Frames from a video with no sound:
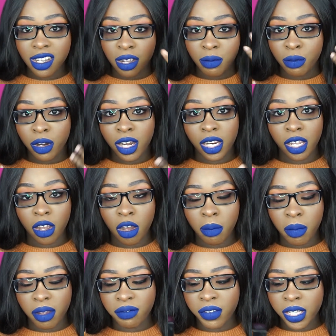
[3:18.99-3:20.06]
I'm wearing it
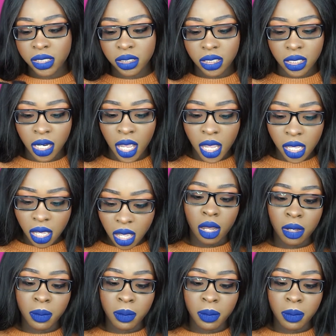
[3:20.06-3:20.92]
on my face today.